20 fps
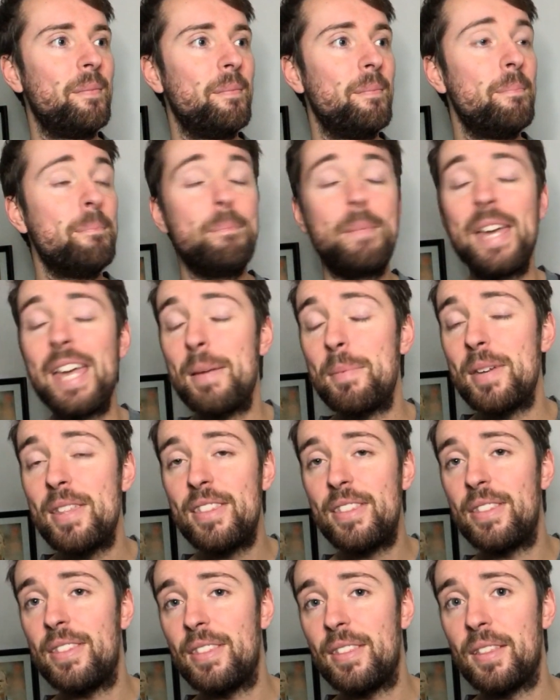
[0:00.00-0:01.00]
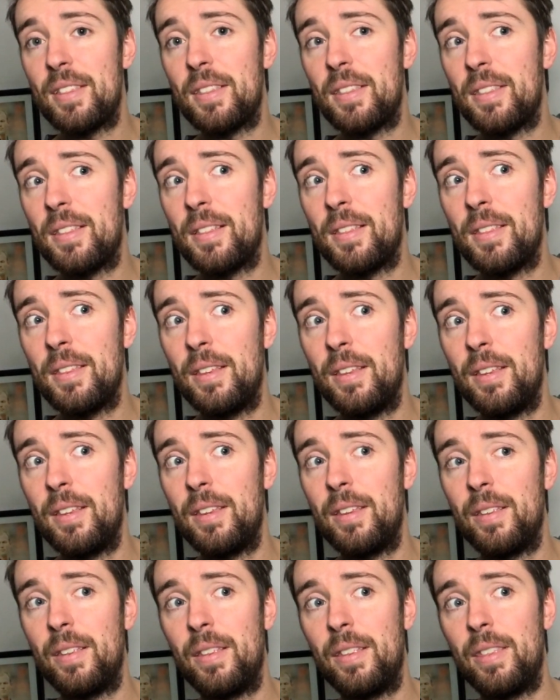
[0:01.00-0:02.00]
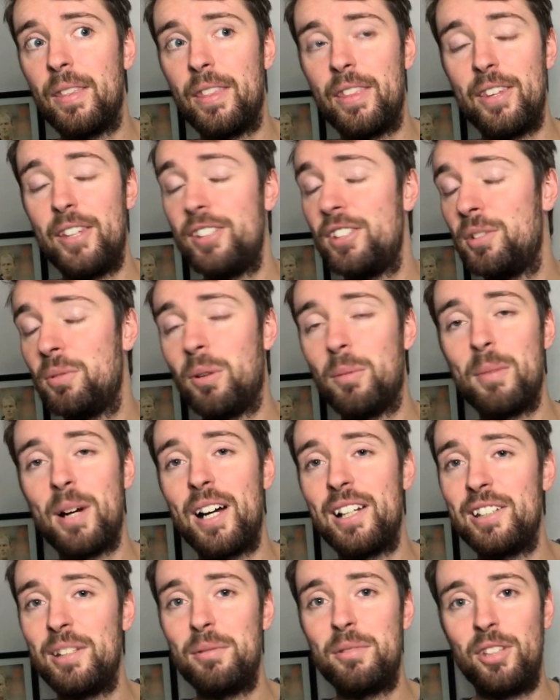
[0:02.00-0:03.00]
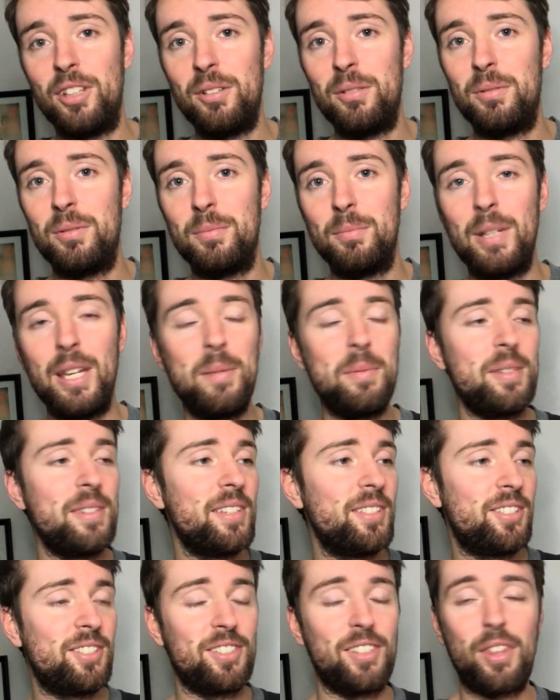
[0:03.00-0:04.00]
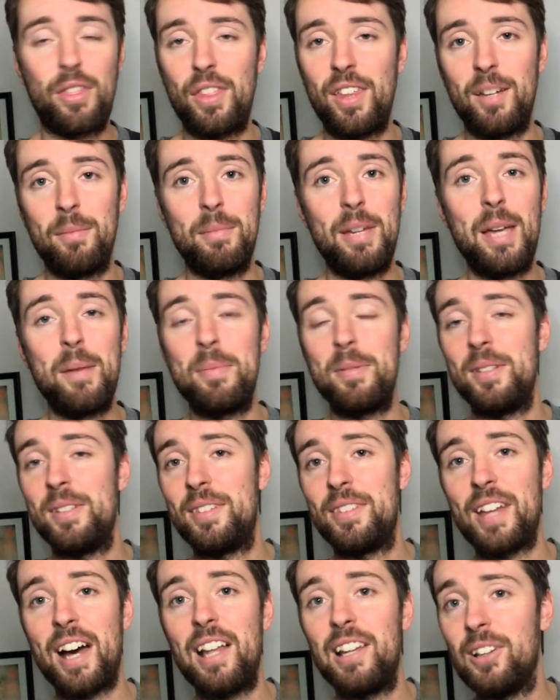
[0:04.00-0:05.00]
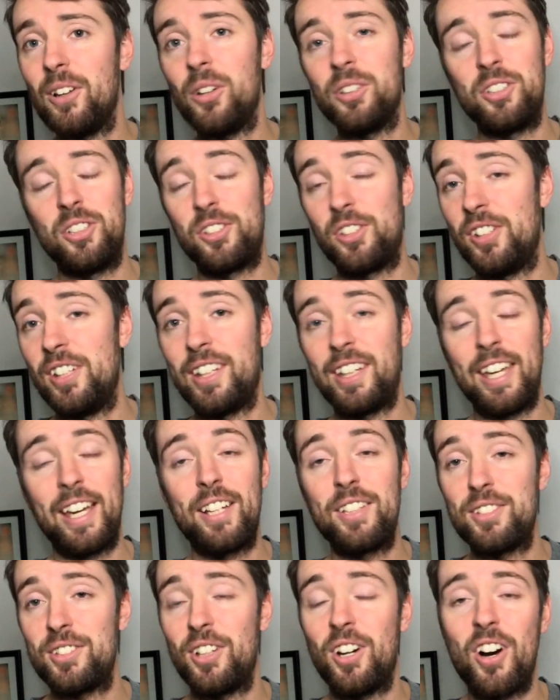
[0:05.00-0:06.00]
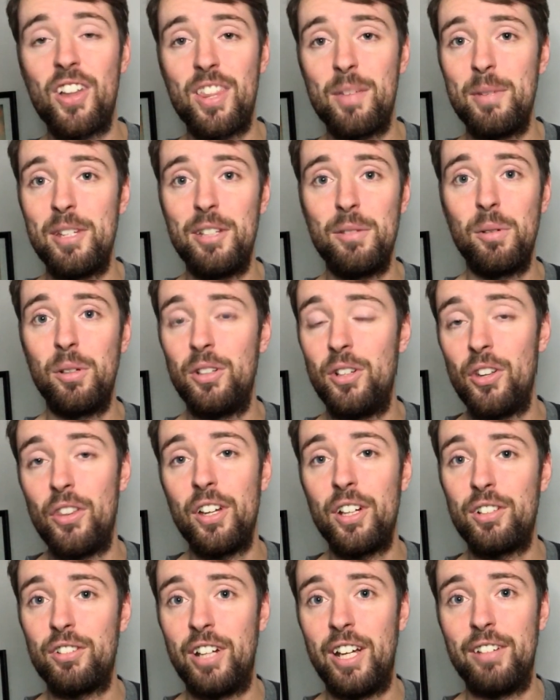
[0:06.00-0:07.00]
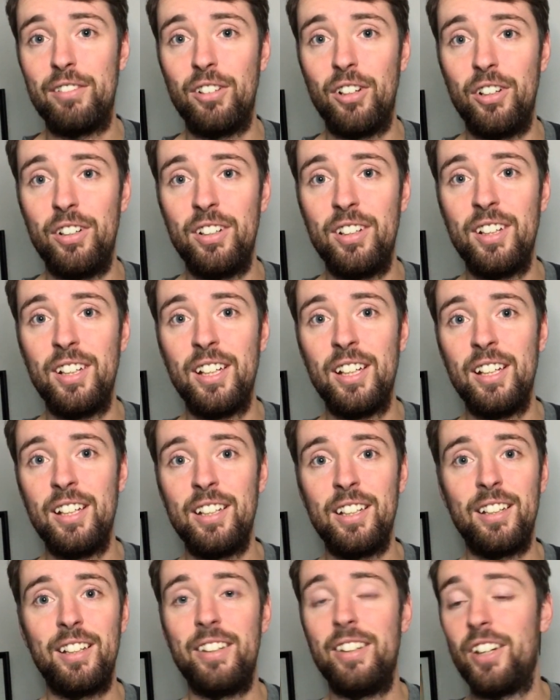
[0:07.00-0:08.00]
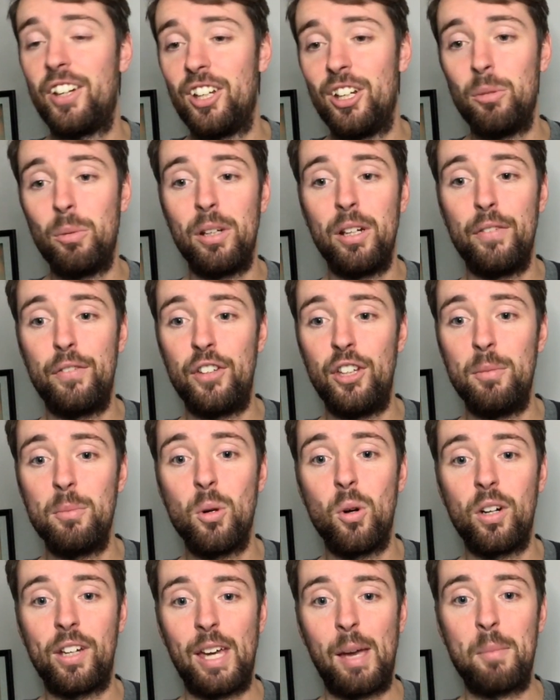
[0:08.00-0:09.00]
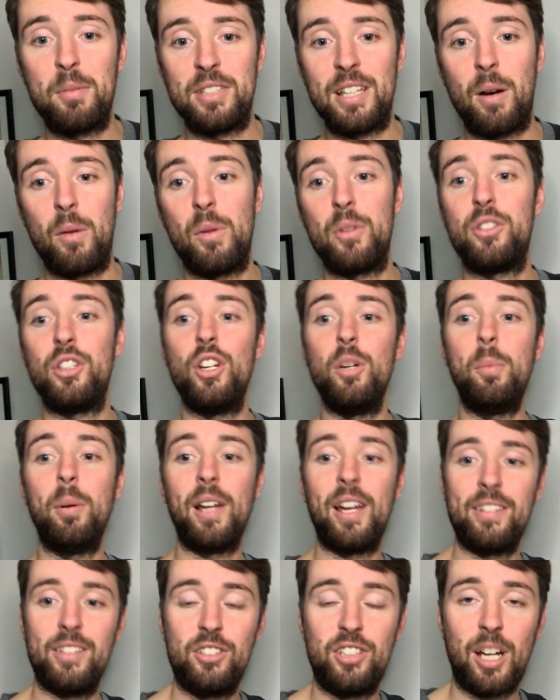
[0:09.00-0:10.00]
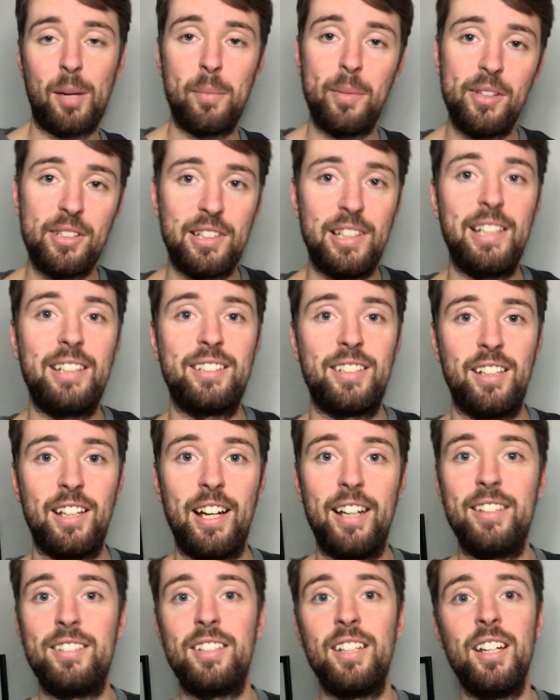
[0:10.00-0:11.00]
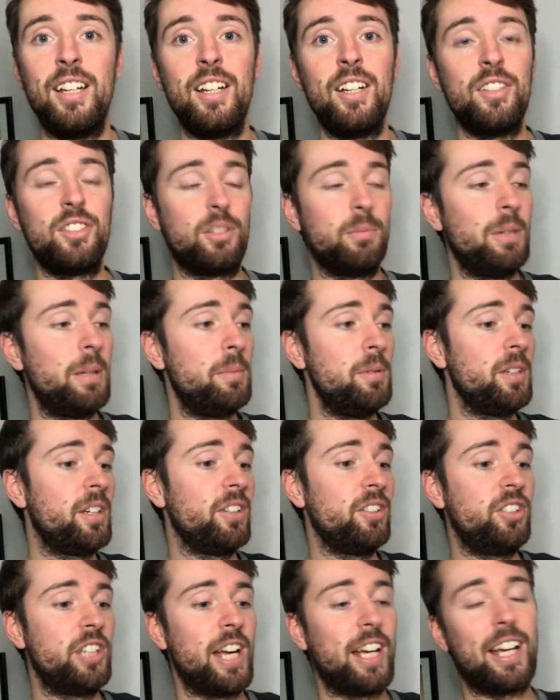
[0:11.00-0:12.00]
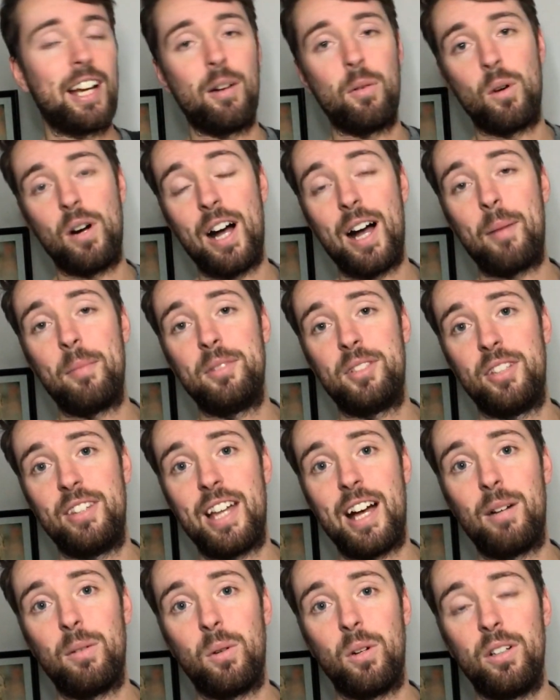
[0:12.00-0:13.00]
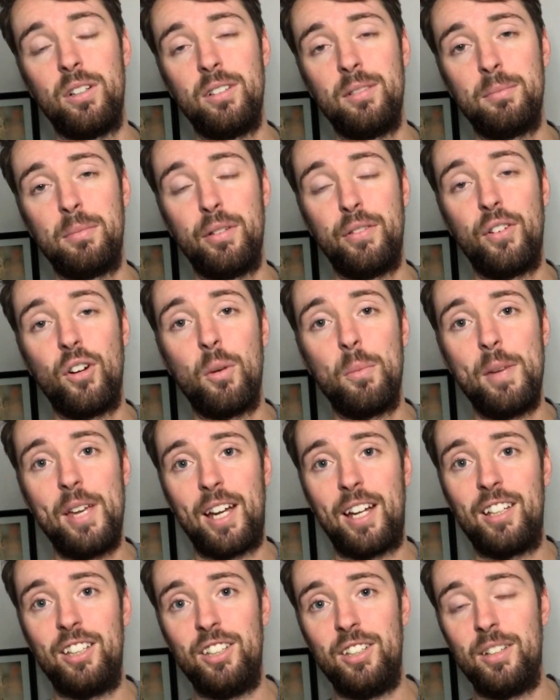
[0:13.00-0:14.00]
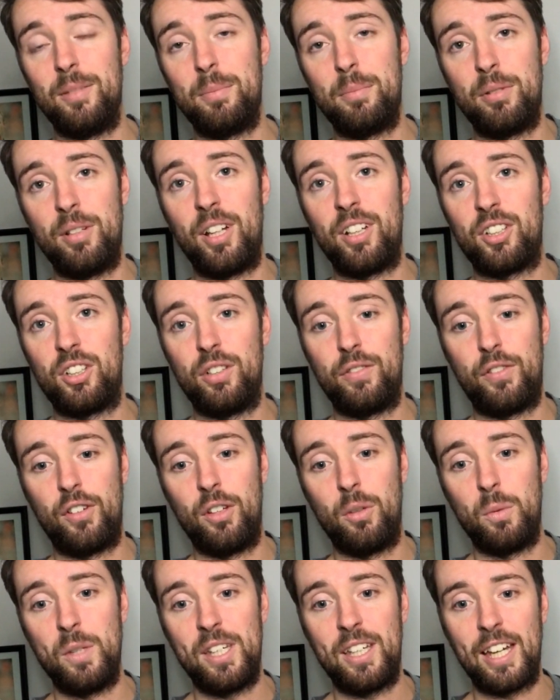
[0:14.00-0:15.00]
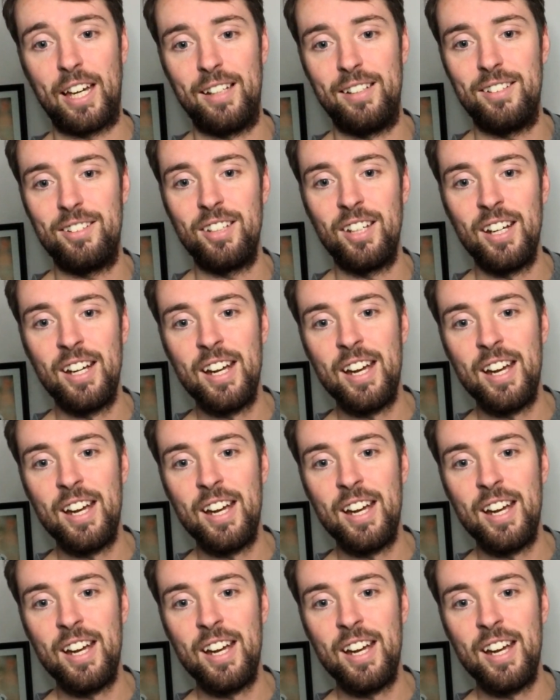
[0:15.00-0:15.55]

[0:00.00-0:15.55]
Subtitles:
Maybe this is what Man U do. Maybe this is the thing. Maybe that loss is going to kick-start them into another great run. And they're going to win a few more games. Now, they do play in the Champions League tonight. So maybe you can check out what happens in that one before making your prediction for the weekend.